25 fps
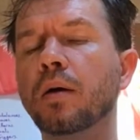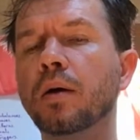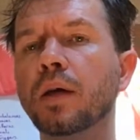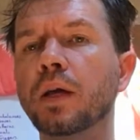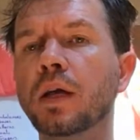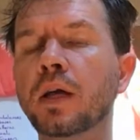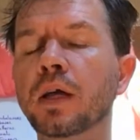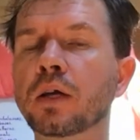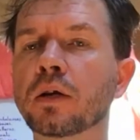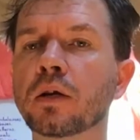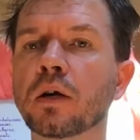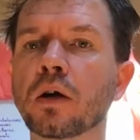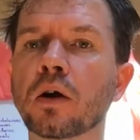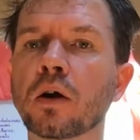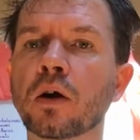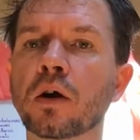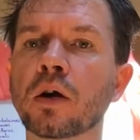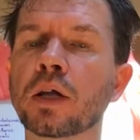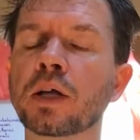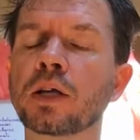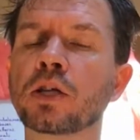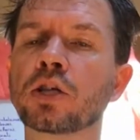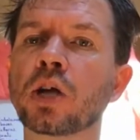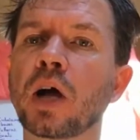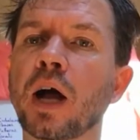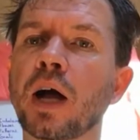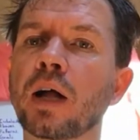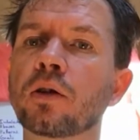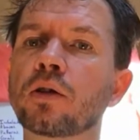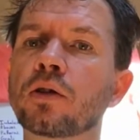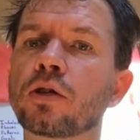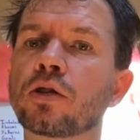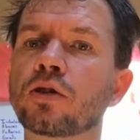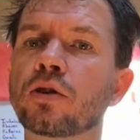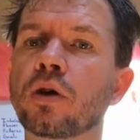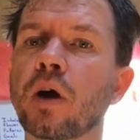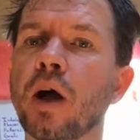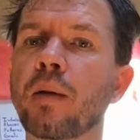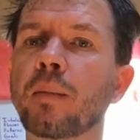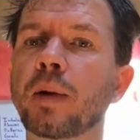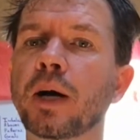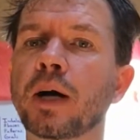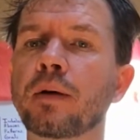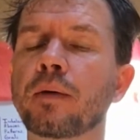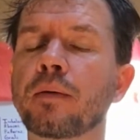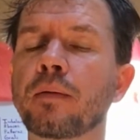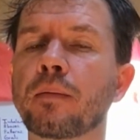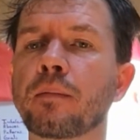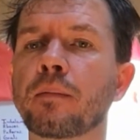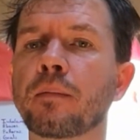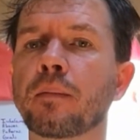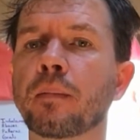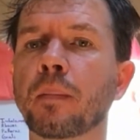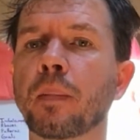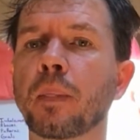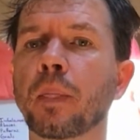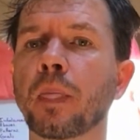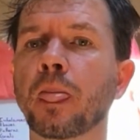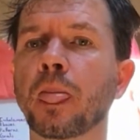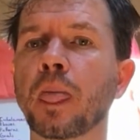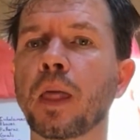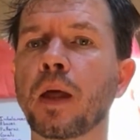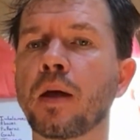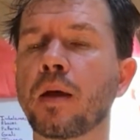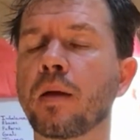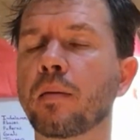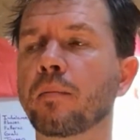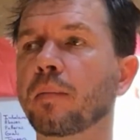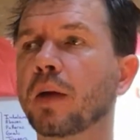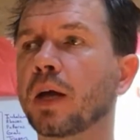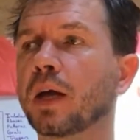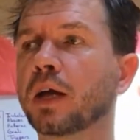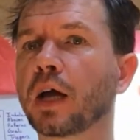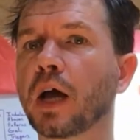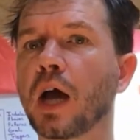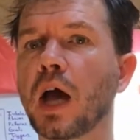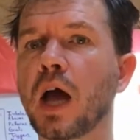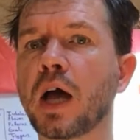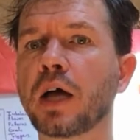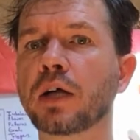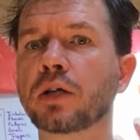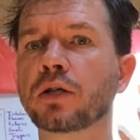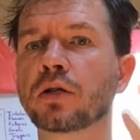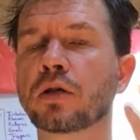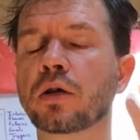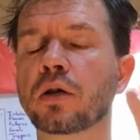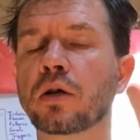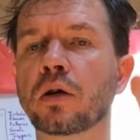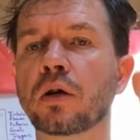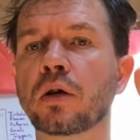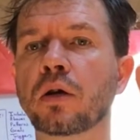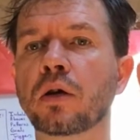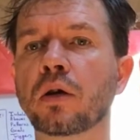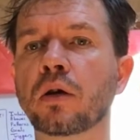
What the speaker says: in early childhood trauma. Because